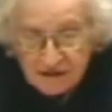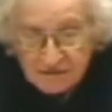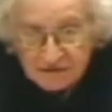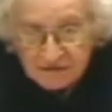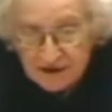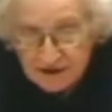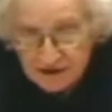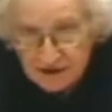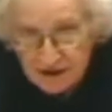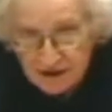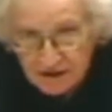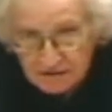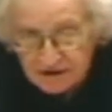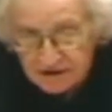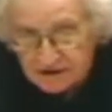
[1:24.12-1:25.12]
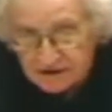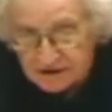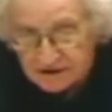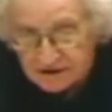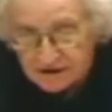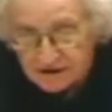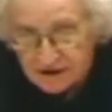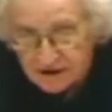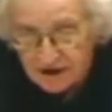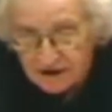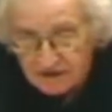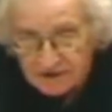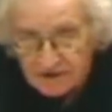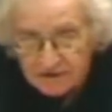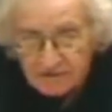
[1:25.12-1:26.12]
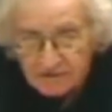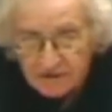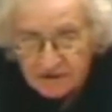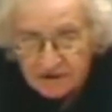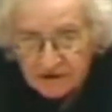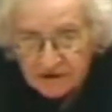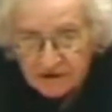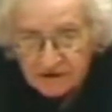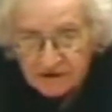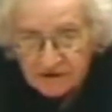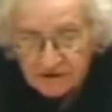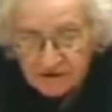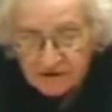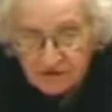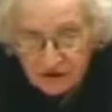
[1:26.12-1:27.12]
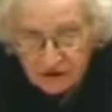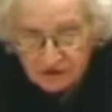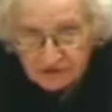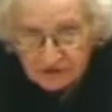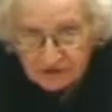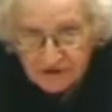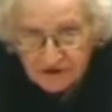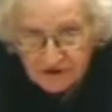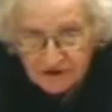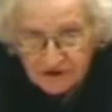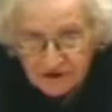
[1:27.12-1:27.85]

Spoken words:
But by the time the South African boycott took off,